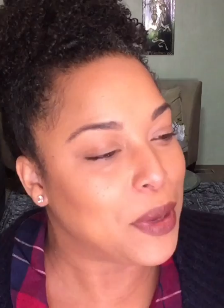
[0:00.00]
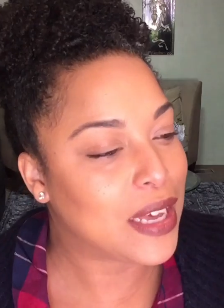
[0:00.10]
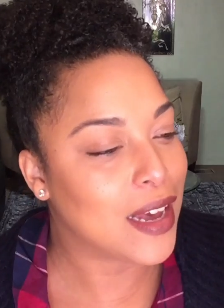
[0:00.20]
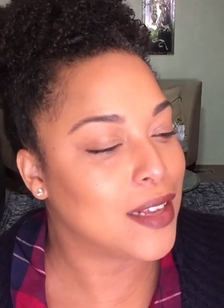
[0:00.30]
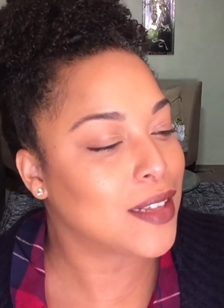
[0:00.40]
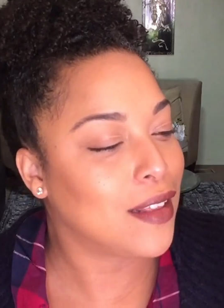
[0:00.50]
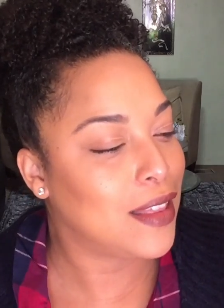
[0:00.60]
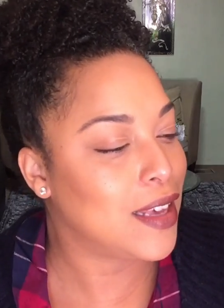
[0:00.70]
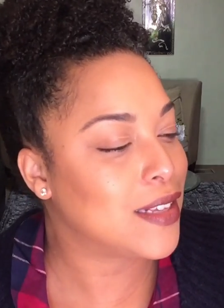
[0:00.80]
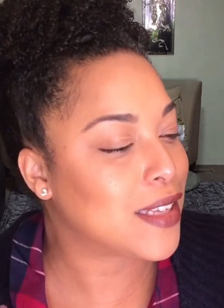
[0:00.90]
because
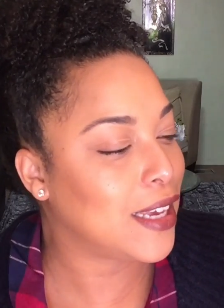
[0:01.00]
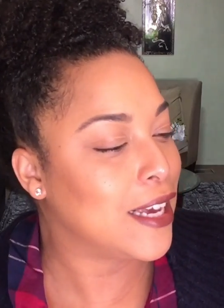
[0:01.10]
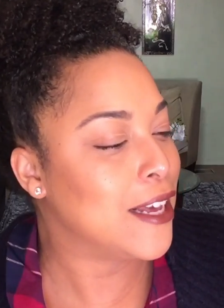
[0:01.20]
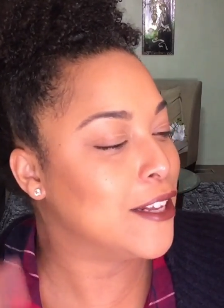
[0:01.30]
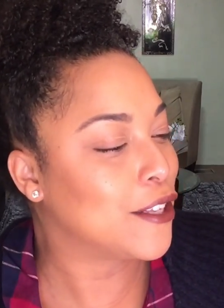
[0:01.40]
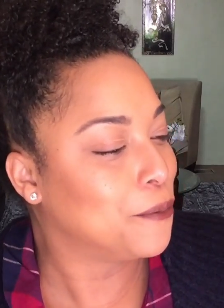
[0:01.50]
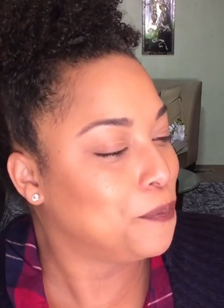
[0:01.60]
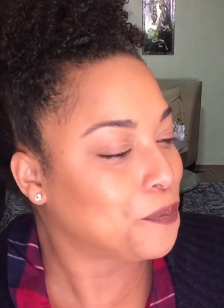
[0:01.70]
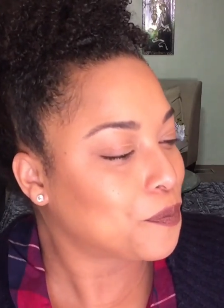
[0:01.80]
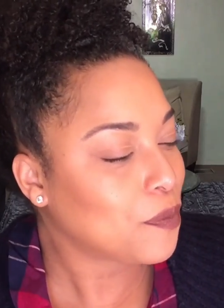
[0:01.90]
this is
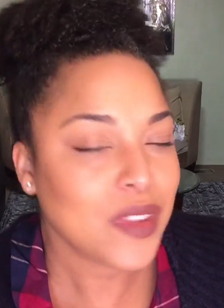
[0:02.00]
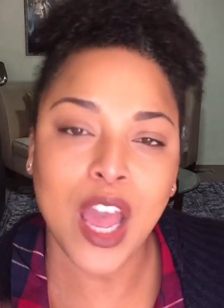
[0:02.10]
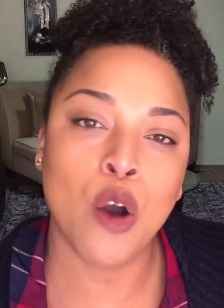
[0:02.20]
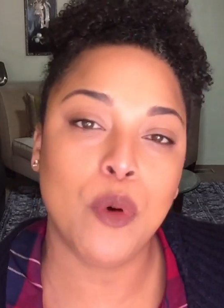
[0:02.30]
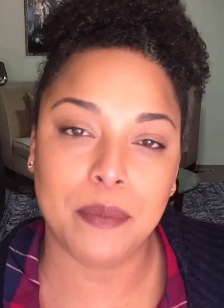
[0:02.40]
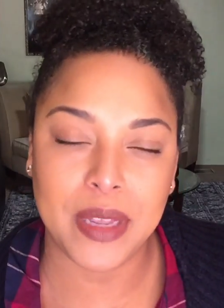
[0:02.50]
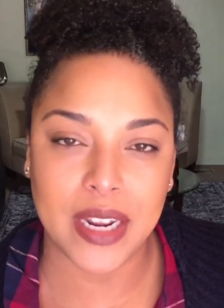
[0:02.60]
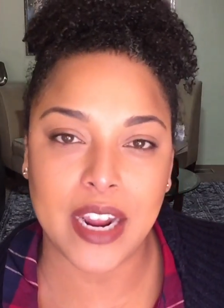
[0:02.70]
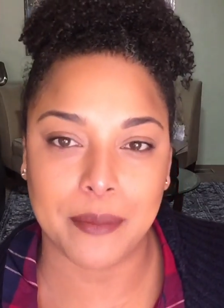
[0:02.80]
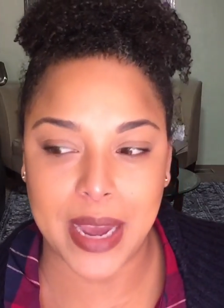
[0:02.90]
a one
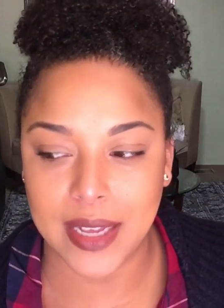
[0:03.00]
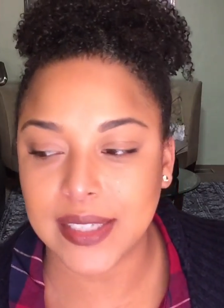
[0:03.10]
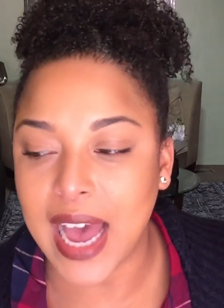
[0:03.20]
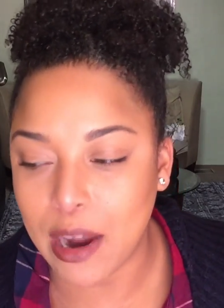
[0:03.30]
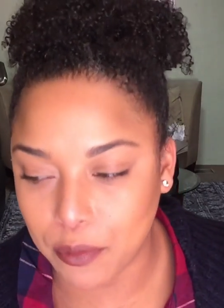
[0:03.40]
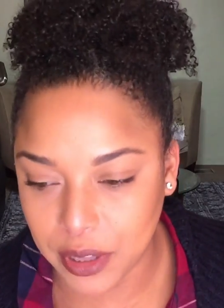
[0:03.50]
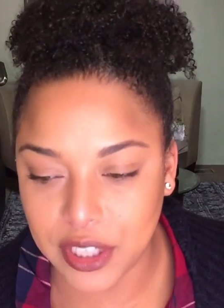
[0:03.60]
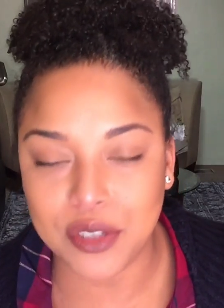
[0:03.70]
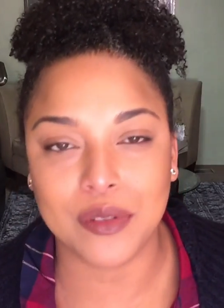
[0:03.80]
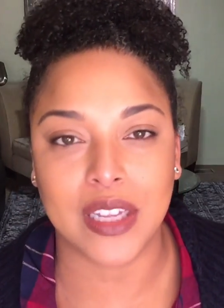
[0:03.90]
minute hair mask. I
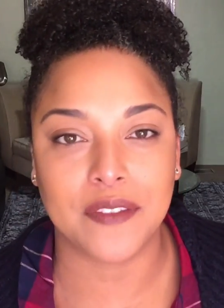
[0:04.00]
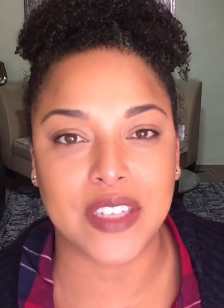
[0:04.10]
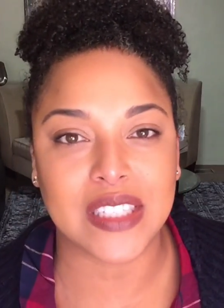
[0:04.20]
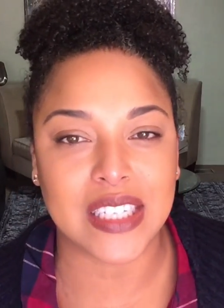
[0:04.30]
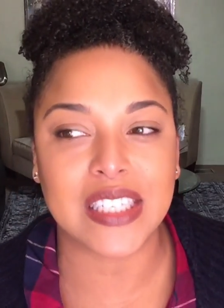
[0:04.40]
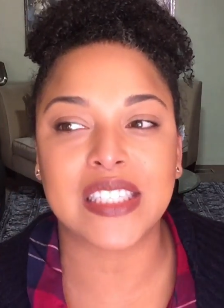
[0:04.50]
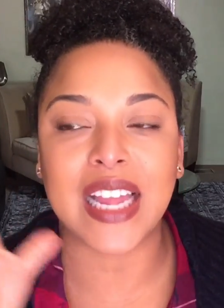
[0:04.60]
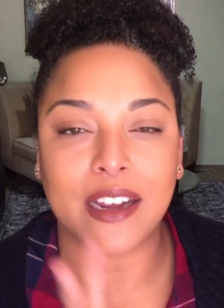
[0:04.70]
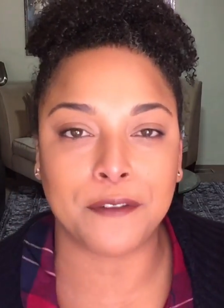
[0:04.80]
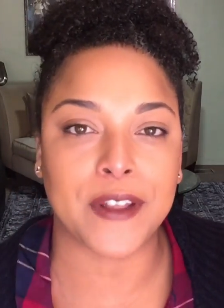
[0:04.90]
really do love this. This is
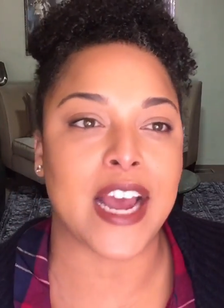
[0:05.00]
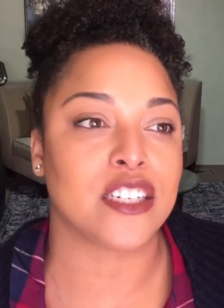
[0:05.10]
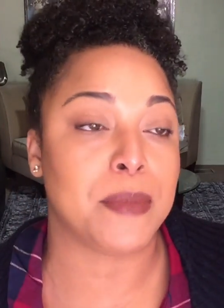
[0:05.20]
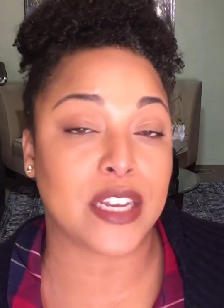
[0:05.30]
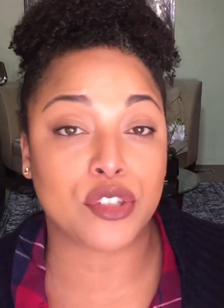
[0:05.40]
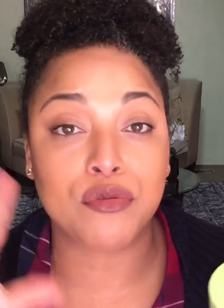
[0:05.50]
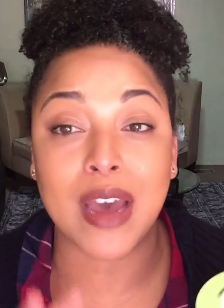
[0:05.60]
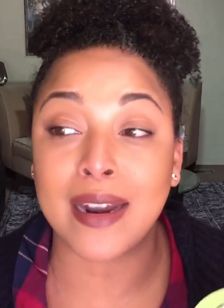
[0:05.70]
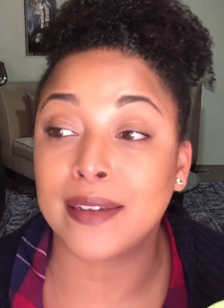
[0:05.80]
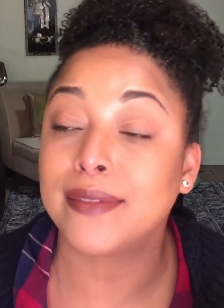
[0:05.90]
like a flash mask. You
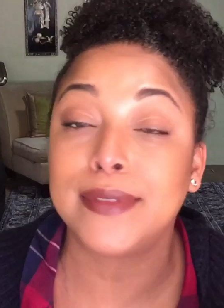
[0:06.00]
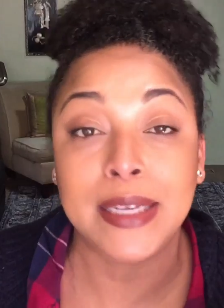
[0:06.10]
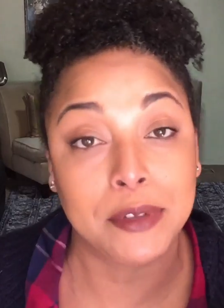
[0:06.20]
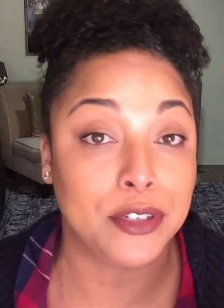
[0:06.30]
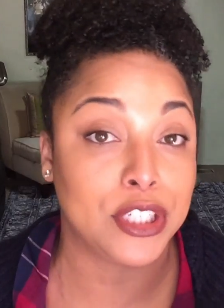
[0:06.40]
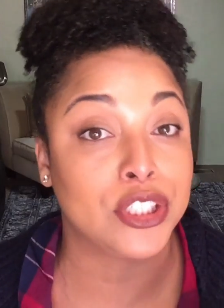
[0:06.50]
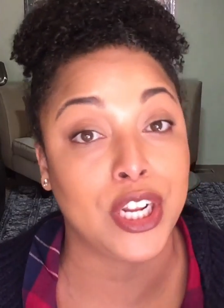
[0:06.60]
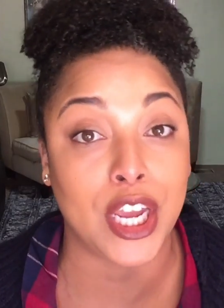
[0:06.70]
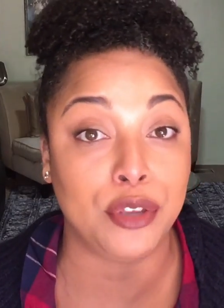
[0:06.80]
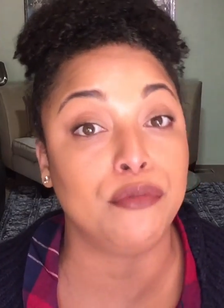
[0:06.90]
got a deep
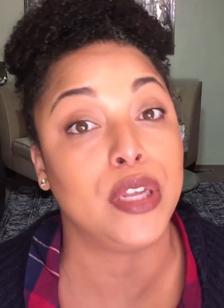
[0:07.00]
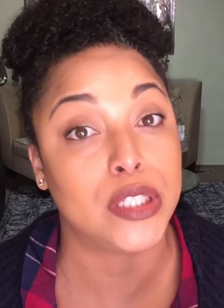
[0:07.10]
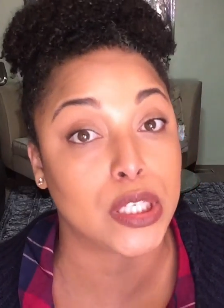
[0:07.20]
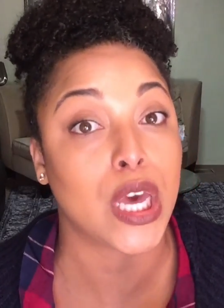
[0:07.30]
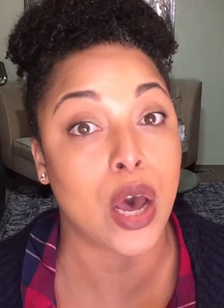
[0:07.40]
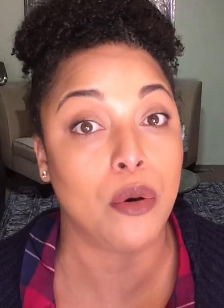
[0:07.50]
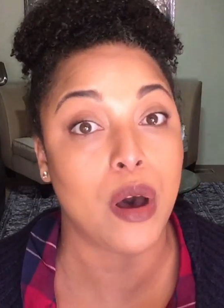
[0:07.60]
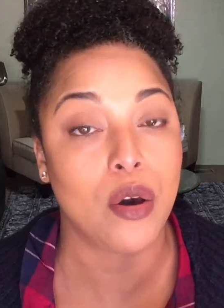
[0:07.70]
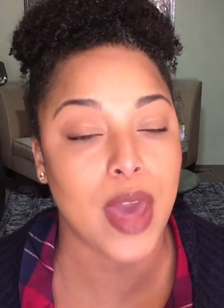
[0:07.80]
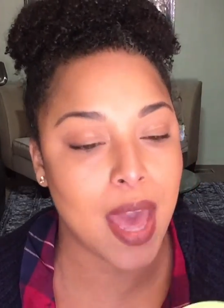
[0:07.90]
conditioner and you need to go,
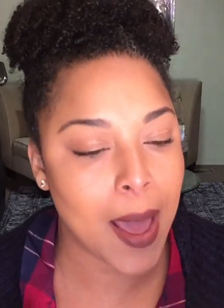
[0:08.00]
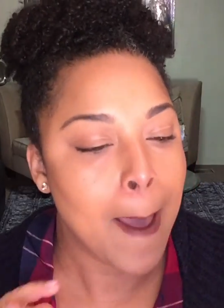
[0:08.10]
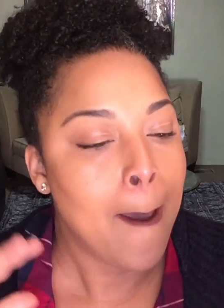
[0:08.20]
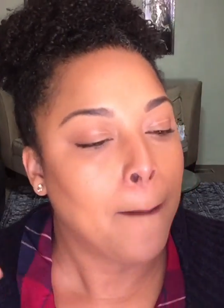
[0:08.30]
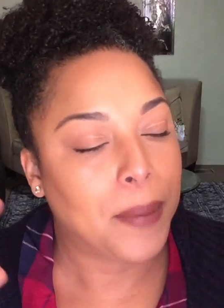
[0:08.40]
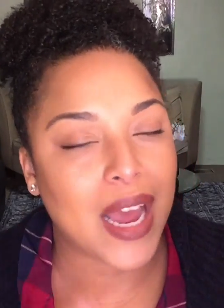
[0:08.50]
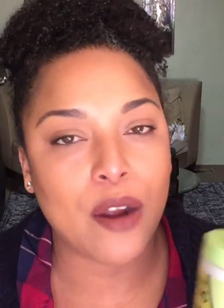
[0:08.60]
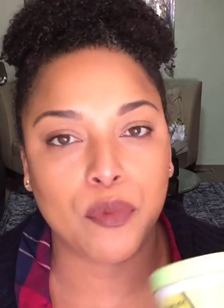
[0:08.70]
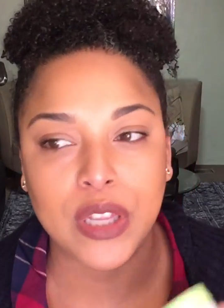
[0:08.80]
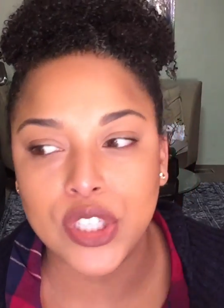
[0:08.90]
okay? But
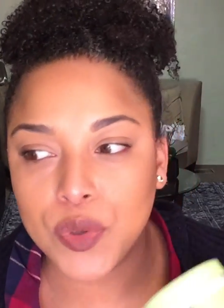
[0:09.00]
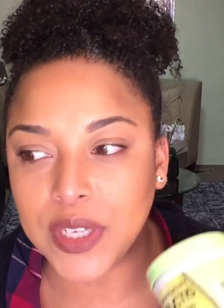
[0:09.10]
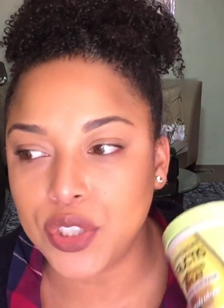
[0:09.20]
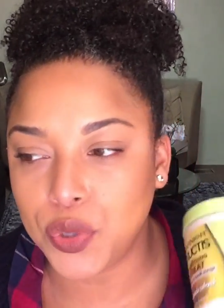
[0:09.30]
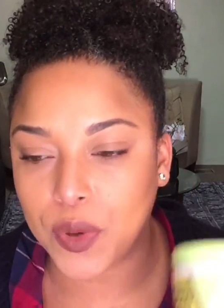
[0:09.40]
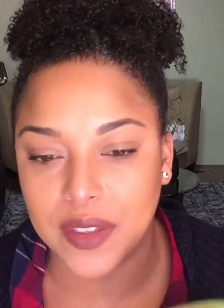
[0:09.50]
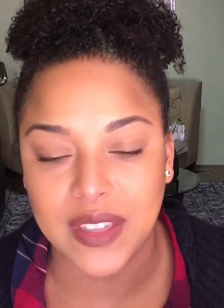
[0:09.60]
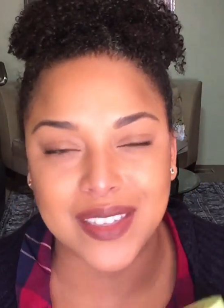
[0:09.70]
I really do enjoy